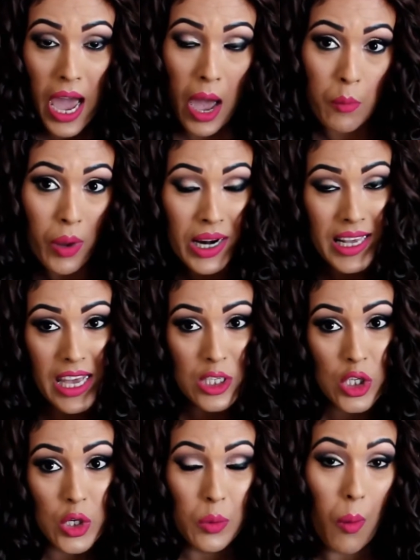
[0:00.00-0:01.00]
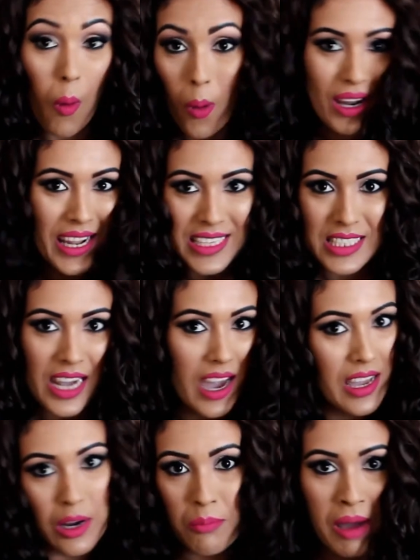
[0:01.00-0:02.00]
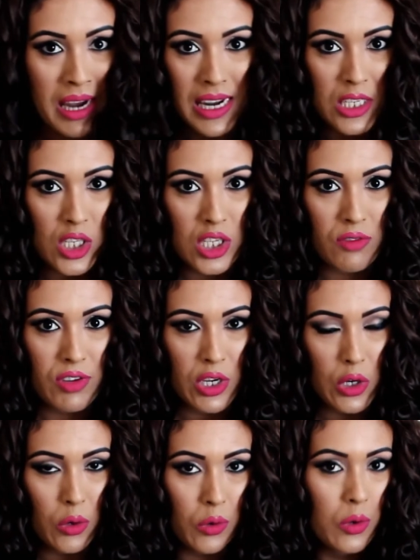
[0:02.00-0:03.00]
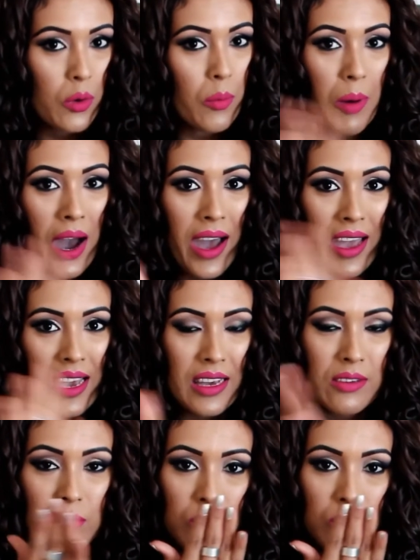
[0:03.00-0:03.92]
I will catch you all later in my next video. Bye.